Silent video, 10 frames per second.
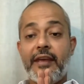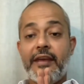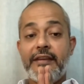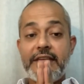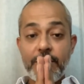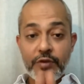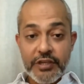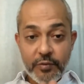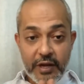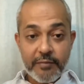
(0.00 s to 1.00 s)
She was
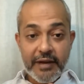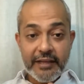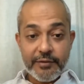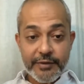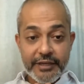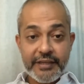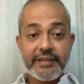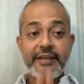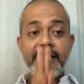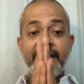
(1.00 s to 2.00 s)
the one, by the way,
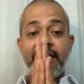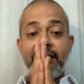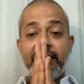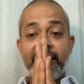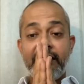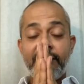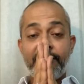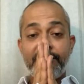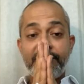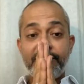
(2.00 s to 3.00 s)

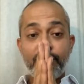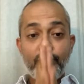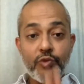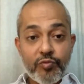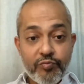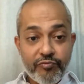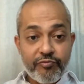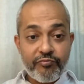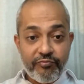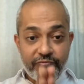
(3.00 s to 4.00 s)
who
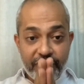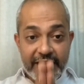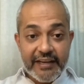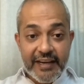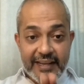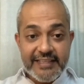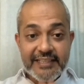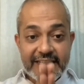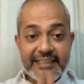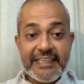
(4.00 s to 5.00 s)
finalized
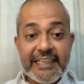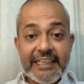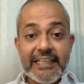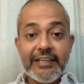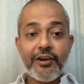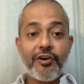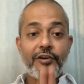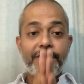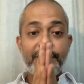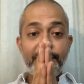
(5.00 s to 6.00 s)
the deal
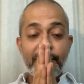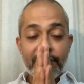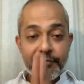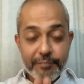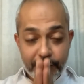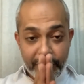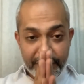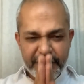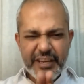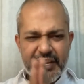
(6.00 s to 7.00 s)
of the
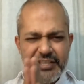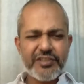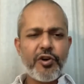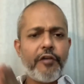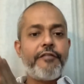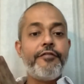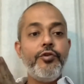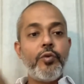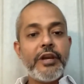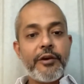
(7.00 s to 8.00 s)
proliferation of
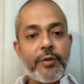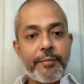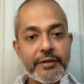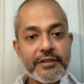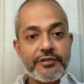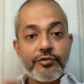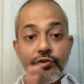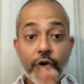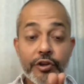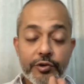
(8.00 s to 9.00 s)
nuclear weapons to
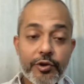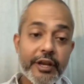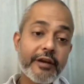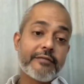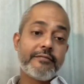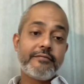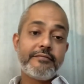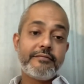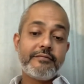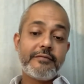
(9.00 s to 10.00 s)
North Korea.
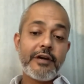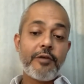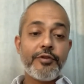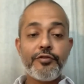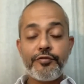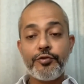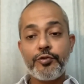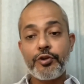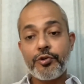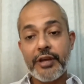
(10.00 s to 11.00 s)
How many of you
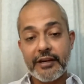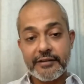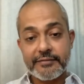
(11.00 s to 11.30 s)
would know that?